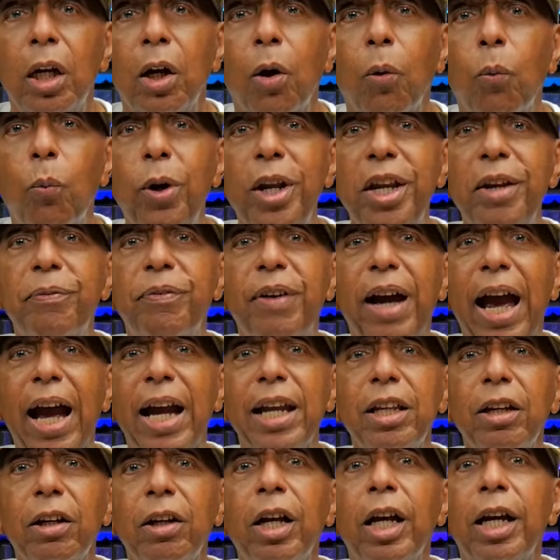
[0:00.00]
They
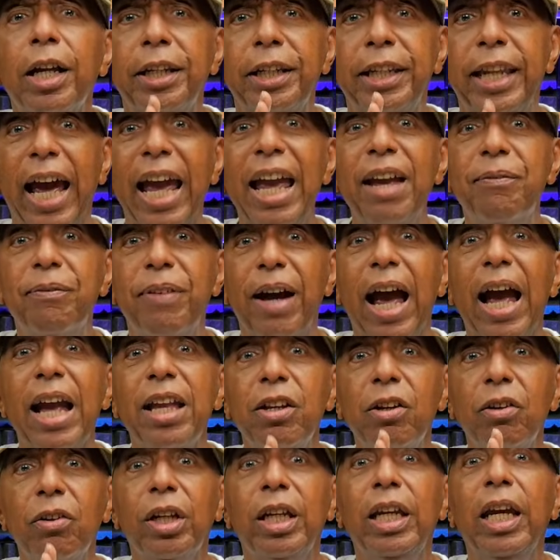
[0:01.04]

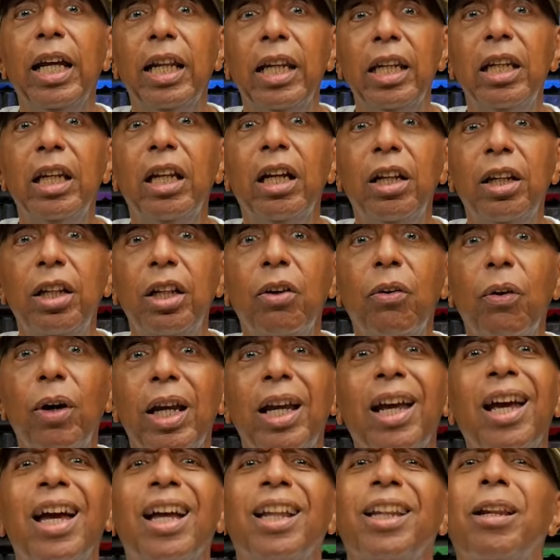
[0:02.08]
value getting a degree.
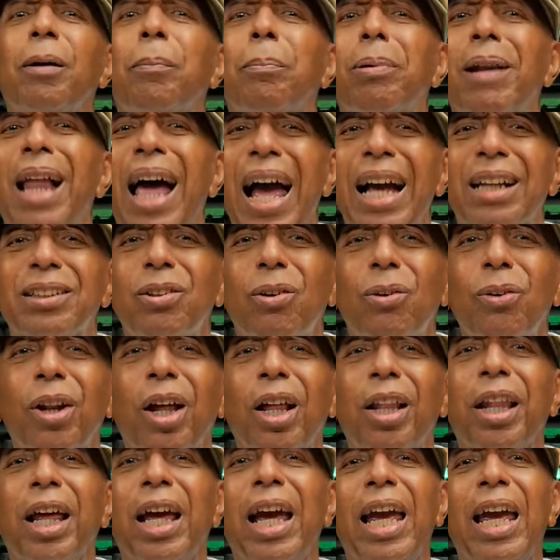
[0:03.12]
The blacks, on the
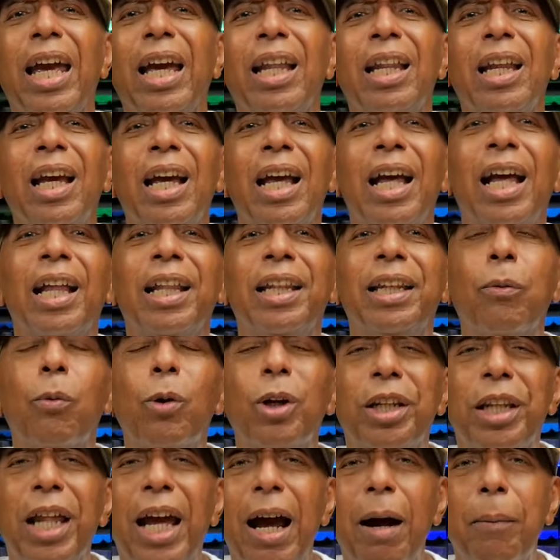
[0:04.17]
other hand,
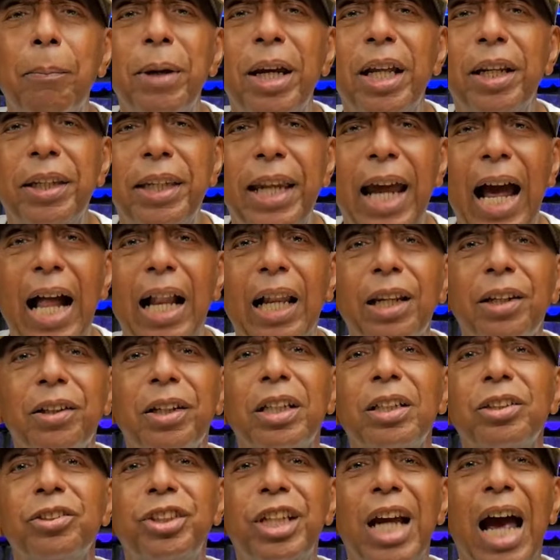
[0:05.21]
with their mentality
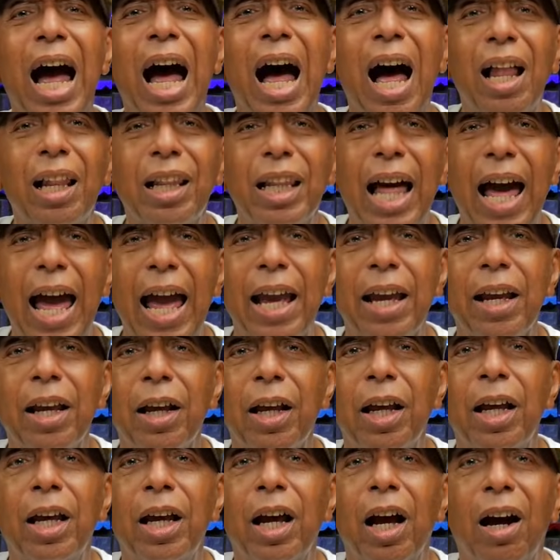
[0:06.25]
and childlike
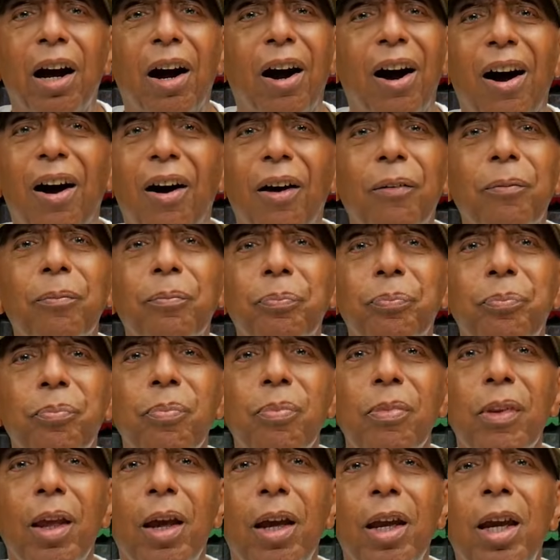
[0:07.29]

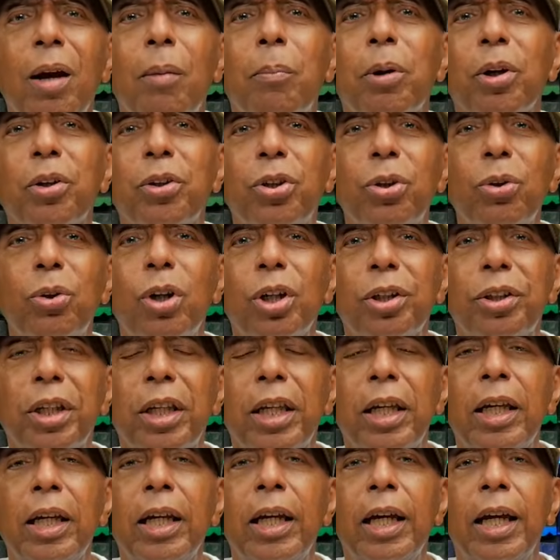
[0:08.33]

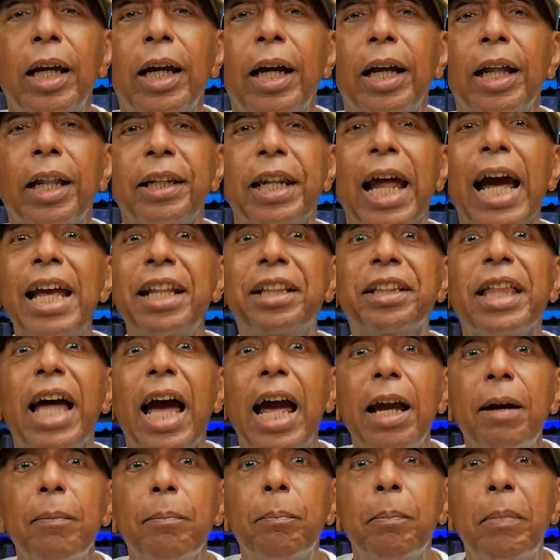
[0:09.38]
immaturity, they
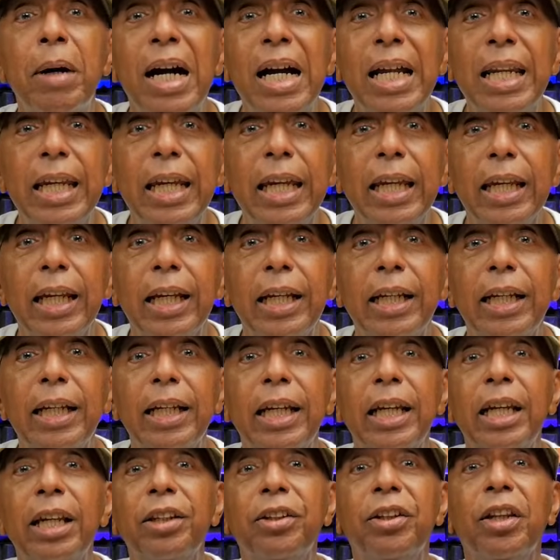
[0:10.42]
think money
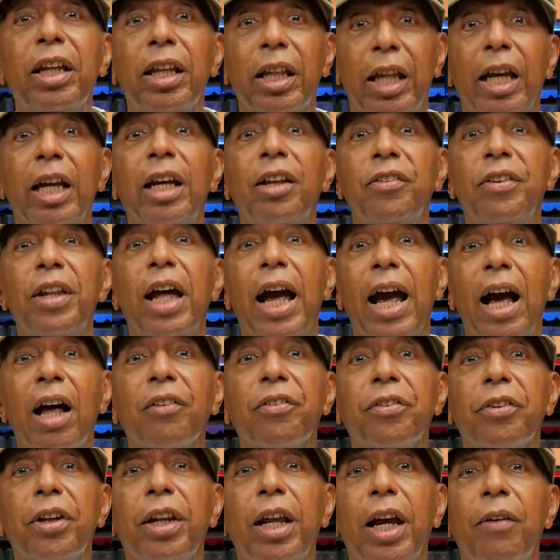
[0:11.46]
is the
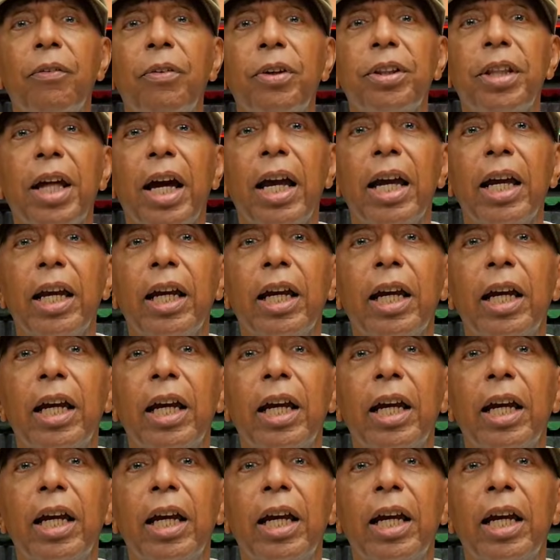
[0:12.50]
answer to everything.